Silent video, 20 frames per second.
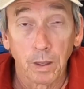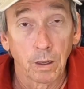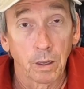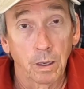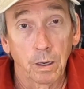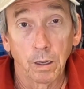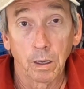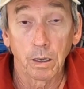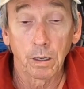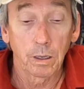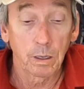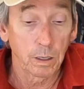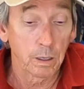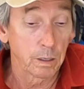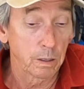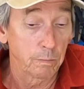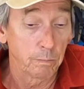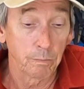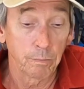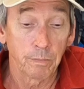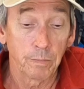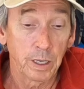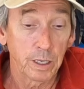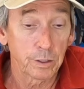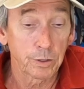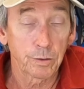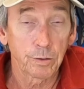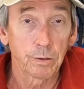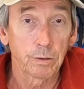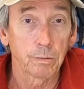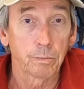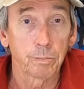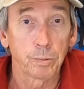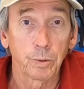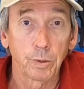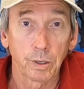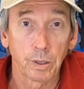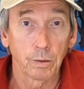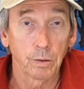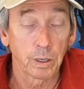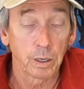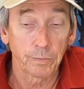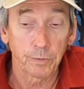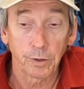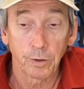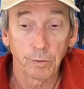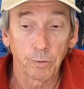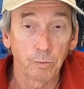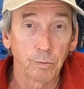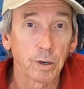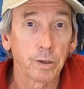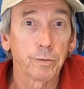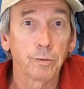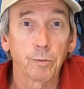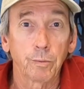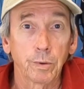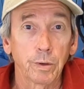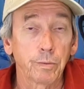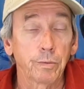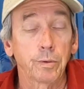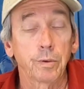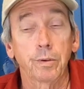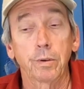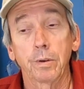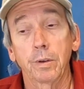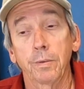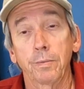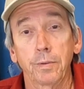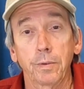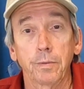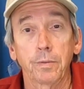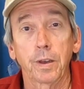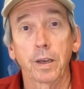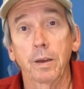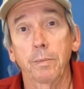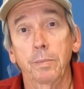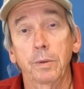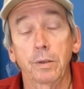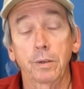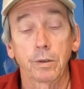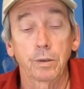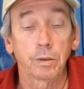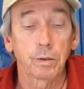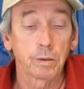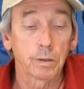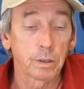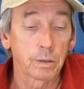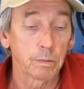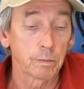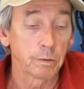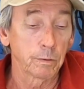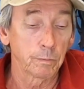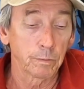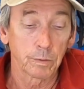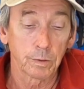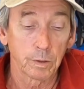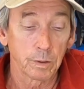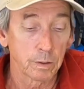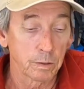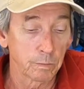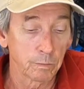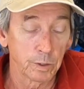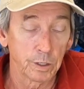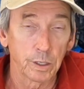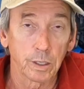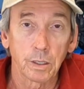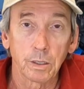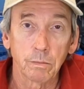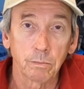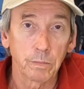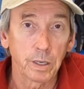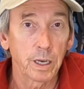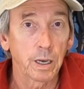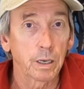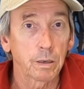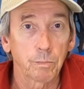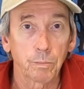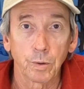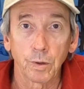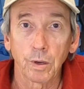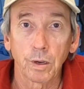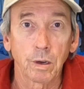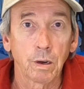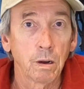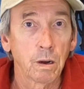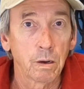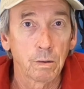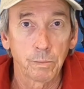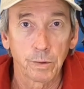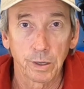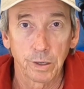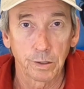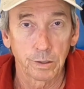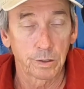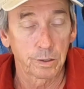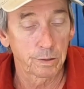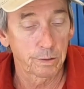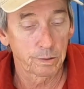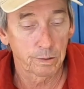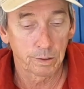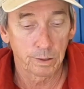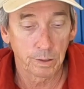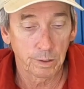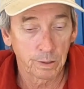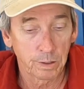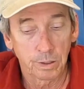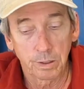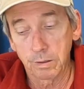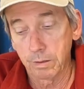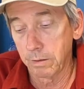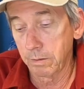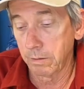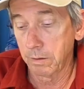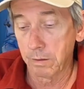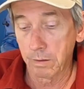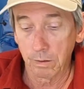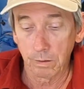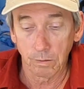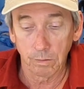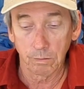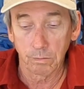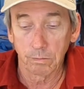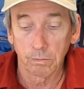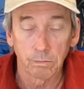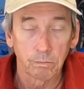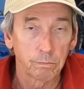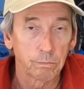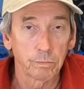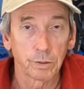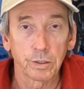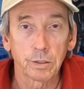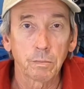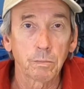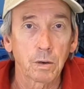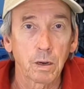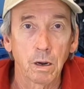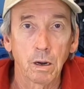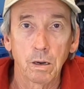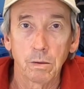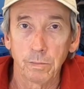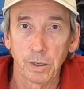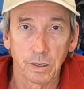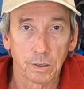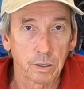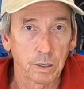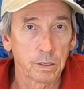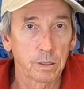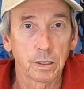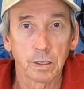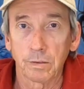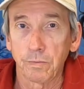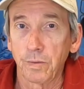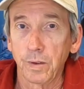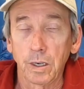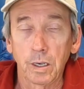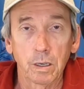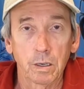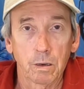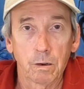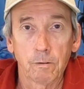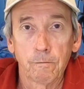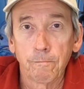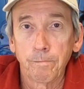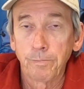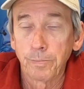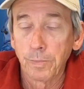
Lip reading: again, make sure to put, after you run the river, if you happen to do it, when you come back, put comments in, you know, put some comments on this video.